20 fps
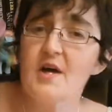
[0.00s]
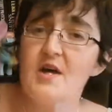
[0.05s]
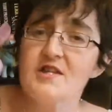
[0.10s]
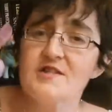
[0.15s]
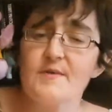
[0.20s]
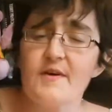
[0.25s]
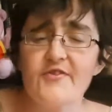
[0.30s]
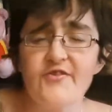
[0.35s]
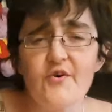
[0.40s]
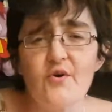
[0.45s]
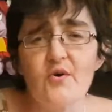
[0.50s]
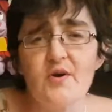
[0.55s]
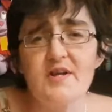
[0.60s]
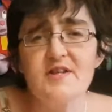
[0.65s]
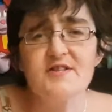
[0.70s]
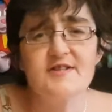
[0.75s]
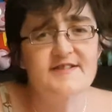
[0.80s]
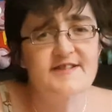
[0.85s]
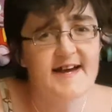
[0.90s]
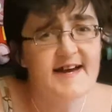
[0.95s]
So I thought in
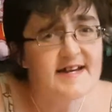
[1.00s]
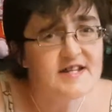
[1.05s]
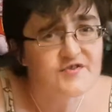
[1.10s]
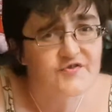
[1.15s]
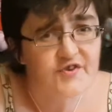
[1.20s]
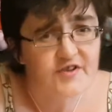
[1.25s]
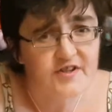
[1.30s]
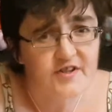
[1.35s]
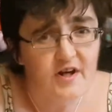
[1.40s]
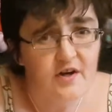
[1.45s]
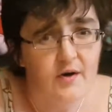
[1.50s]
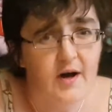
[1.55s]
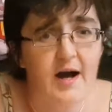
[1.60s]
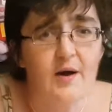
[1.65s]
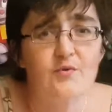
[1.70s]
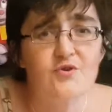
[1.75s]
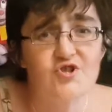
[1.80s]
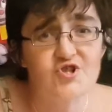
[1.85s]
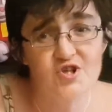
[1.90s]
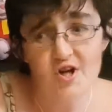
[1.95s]
today's video, I
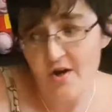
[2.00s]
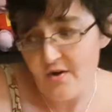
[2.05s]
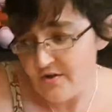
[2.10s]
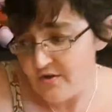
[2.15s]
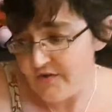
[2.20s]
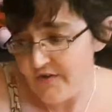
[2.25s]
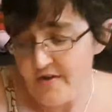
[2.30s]
would show you